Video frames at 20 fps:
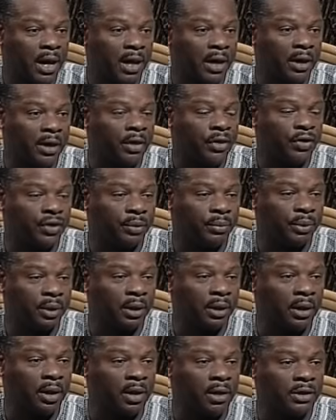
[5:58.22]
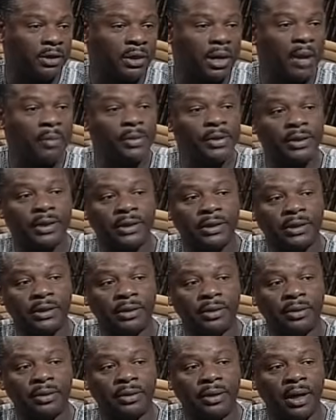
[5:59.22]
Egypt in large numbers
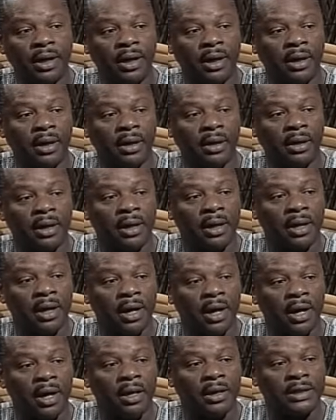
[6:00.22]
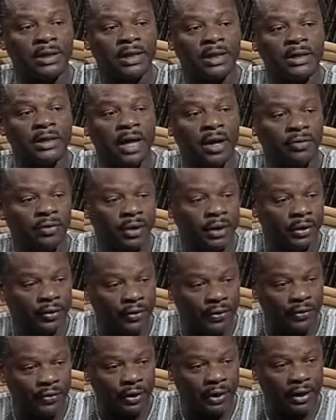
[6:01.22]
until
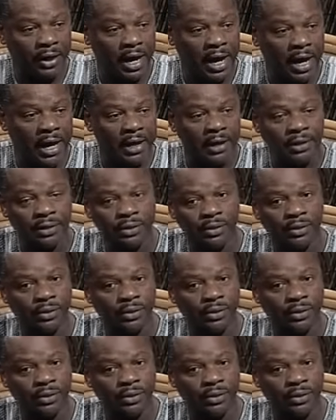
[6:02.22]
639 to